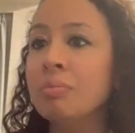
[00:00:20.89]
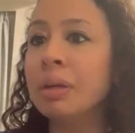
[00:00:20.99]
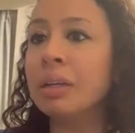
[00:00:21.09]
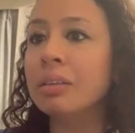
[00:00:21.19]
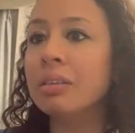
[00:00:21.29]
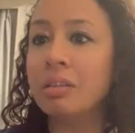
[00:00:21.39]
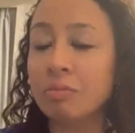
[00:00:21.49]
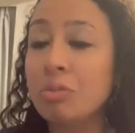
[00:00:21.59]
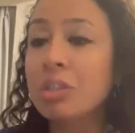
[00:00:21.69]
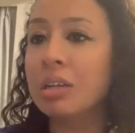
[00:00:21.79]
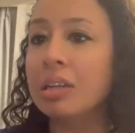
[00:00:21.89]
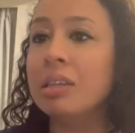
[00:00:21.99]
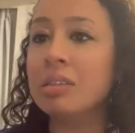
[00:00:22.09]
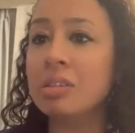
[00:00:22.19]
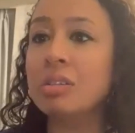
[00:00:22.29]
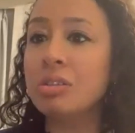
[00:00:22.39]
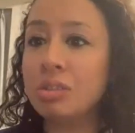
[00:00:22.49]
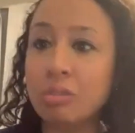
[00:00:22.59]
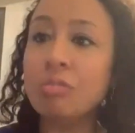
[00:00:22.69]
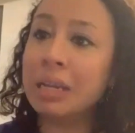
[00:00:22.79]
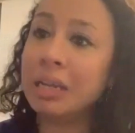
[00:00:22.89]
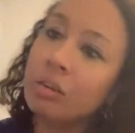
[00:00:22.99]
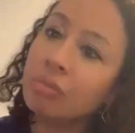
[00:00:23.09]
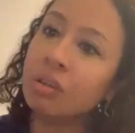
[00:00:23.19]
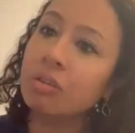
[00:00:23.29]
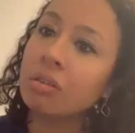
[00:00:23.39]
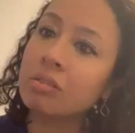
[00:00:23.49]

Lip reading: but unfortunately there's just too many of you.